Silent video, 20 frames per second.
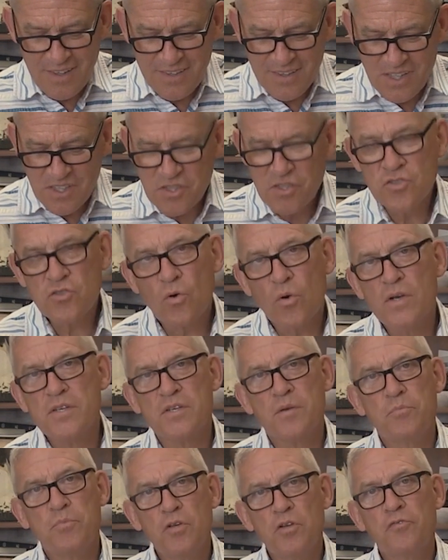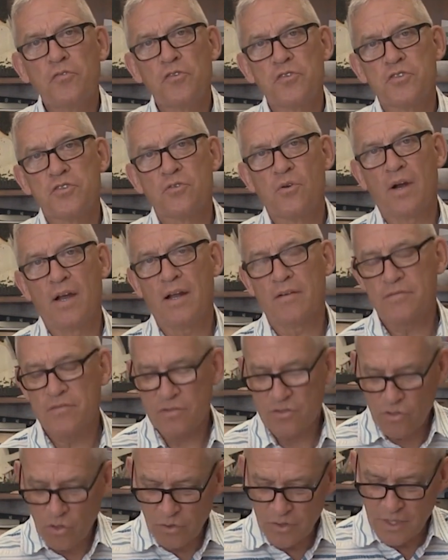this story is a beautiful story. I've
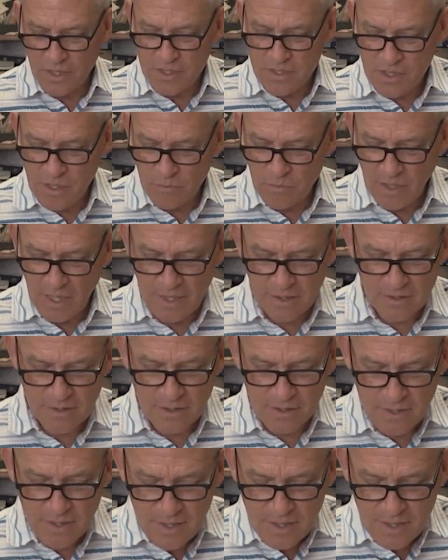told it at some length.